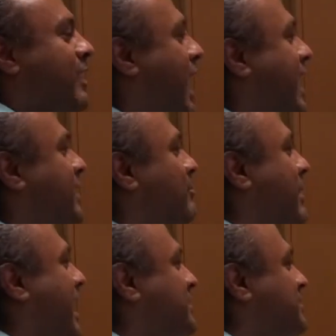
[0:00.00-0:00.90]
I come
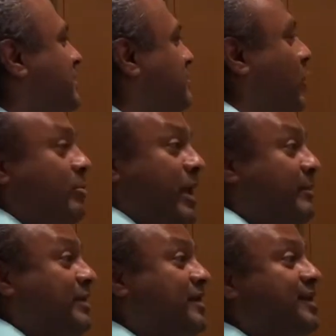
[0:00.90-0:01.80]
back, or
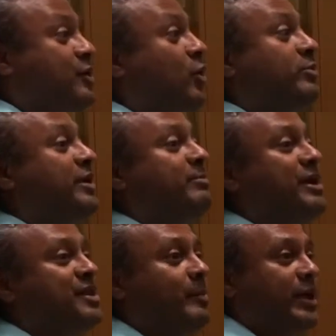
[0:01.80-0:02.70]
maybe this is code written by
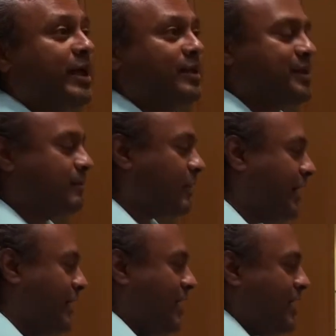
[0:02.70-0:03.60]
somebody else, right?
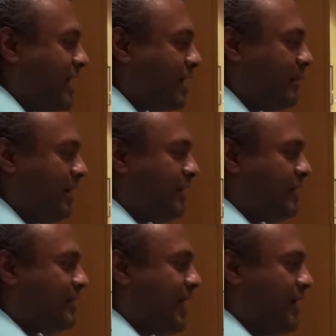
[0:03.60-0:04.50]
I come in here and
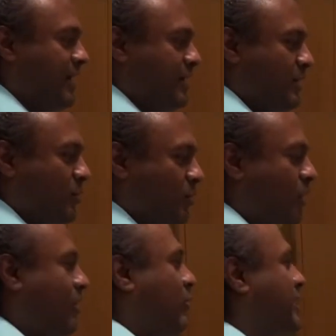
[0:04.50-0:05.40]
say,
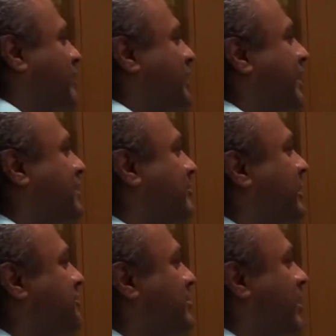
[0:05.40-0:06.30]
oh, what's with the
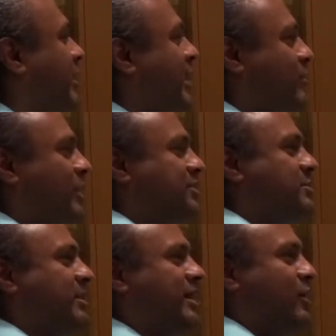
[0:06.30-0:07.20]
exclamation mark? I don't want it to
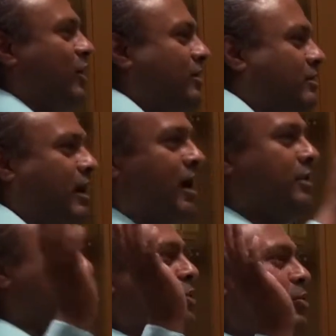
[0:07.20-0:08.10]
be all,
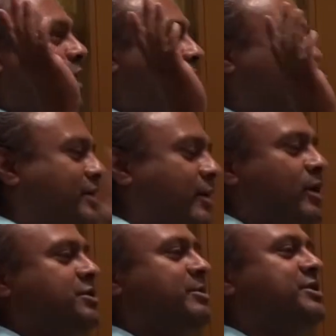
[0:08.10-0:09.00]
hello world. I
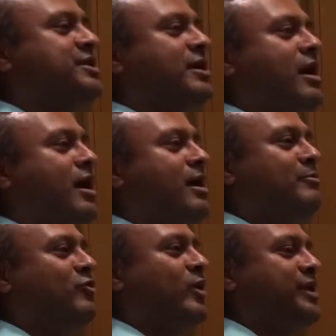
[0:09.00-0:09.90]
want it to be just a calm
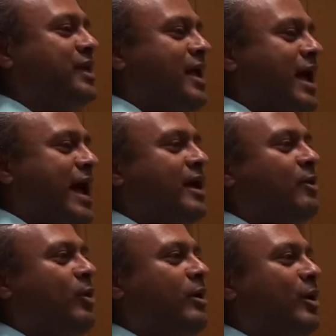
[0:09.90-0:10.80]
voice. I'm
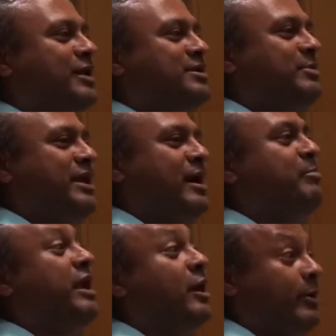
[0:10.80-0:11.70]
gonna want it to be a
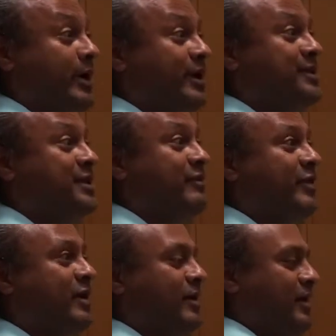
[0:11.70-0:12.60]
period instead of
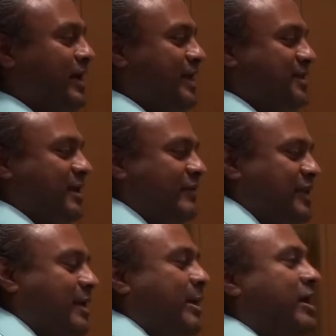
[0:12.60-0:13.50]

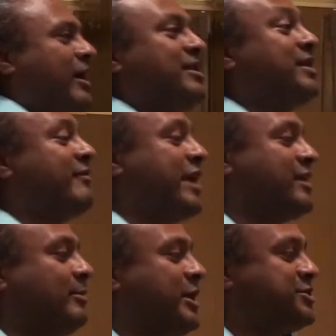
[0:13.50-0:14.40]
an
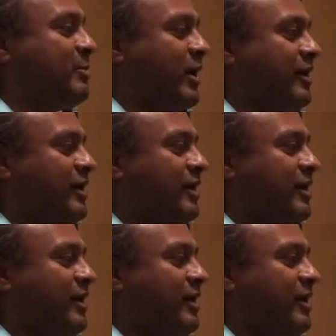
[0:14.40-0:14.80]
exclamation mark.